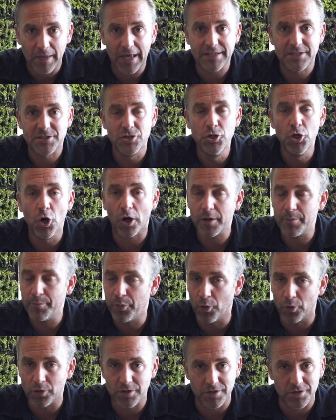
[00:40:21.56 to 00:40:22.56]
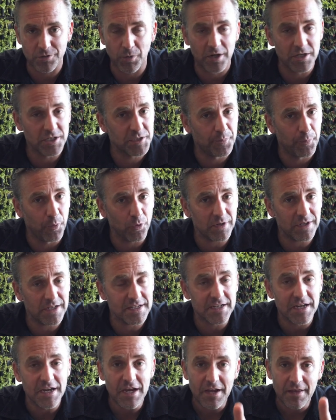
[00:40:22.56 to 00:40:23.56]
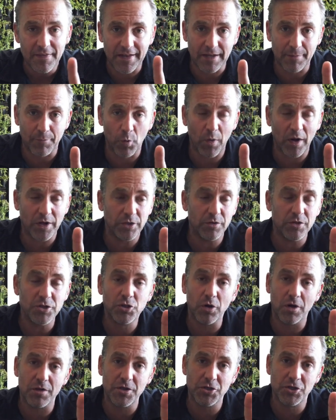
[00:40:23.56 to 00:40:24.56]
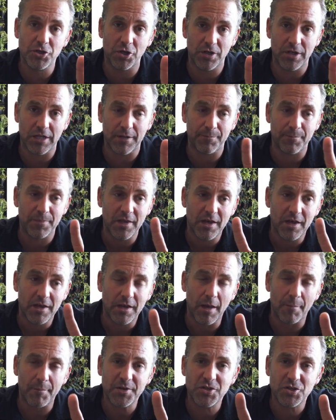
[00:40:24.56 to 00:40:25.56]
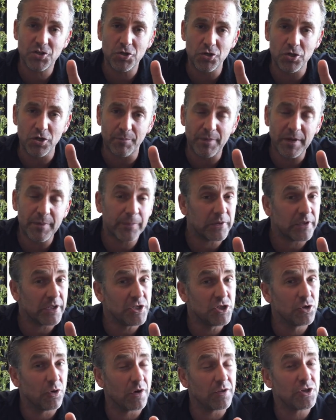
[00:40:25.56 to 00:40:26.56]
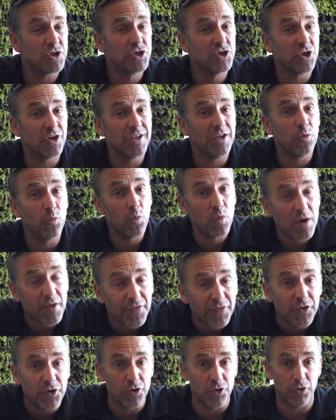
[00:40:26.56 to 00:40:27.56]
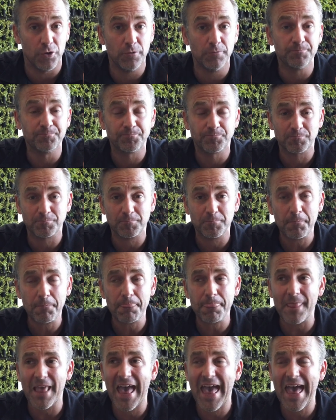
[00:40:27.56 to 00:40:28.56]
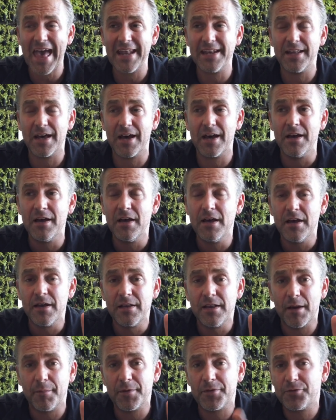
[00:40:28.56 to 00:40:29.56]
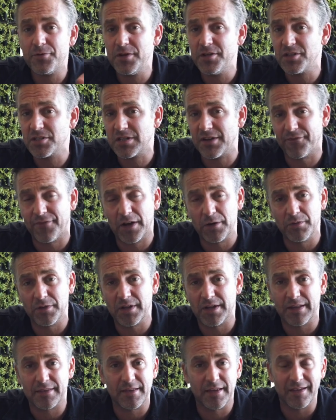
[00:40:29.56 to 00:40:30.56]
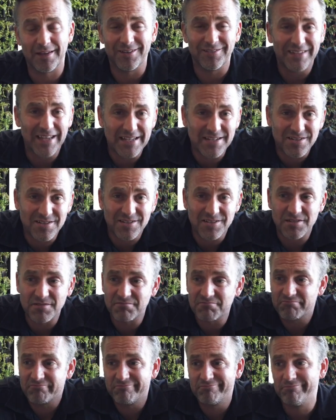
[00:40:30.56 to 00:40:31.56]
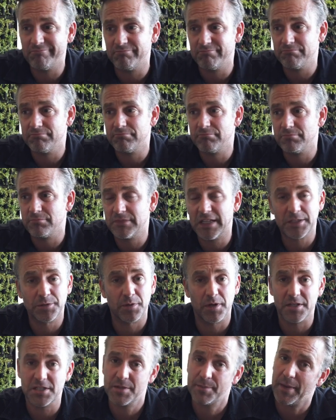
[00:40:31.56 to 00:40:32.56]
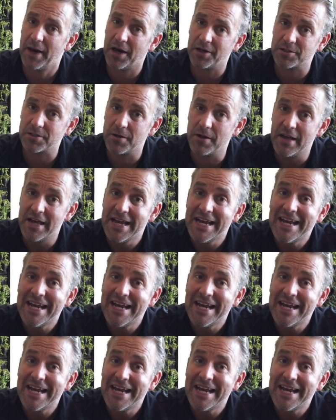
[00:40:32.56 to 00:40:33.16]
It's not important. What is important is that number one, you enjoy the journey. Number two, people enjoy the journey with you. And number three, just have fun with it, I think. That's what it's about.